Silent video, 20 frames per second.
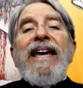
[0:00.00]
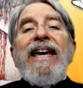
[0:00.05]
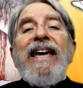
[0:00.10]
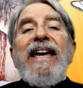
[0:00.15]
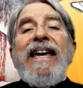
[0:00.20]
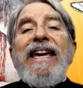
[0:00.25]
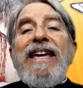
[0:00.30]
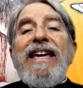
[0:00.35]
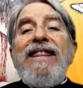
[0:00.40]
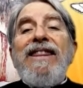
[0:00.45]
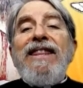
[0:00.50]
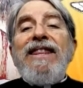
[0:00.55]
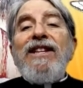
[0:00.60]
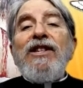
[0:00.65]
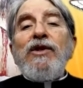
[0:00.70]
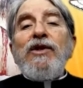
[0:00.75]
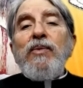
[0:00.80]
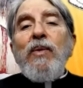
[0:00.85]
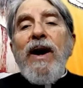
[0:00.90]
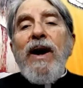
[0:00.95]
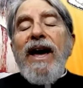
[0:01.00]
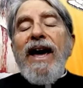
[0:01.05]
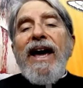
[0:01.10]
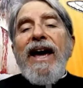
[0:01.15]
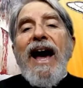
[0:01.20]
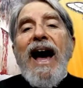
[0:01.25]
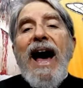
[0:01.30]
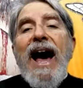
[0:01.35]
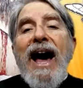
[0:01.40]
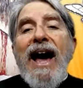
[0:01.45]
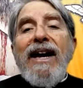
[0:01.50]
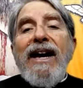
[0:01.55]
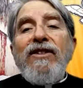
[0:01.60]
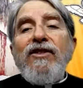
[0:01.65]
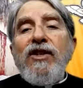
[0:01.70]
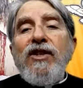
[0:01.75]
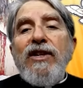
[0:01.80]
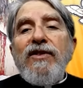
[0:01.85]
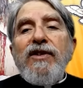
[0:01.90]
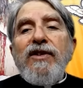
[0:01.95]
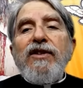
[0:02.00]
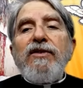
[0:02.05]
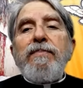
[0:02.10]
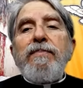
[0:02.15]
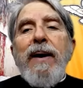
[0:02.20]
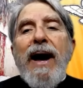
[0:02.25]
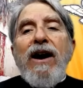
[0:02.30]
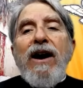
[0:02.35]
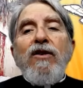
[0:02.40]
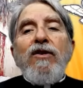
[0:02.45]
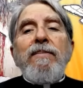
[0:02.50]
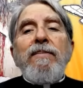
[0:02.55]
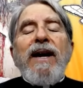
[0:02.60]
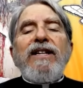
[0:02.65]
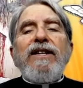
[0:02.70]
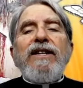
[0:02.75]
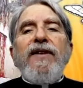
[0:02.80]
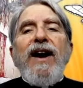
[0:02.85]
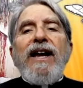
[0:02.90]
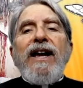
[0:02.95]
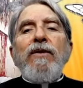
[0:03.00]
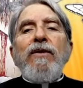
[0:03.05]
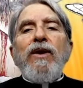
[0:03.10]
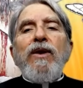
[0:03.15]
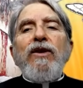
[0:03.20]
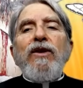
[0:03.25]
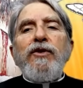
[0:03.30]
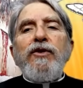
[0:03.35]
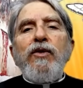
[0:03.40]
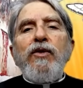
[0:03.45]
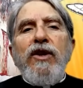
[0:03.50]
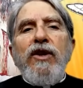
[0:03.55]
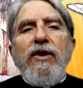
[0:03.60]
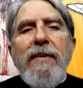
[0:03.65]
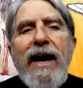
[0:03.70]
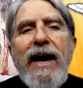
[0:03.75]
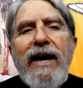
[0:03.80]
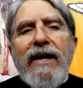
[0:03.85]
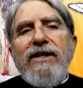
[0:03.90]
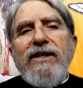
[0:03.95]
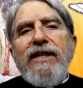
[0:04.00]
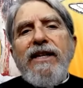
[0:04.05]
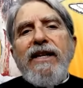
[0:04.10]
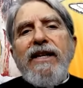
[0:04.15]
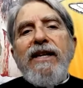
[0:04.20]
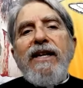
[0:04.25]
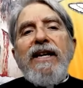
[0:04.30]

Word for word: In this way, I, Jesus, bound my divine will to humanity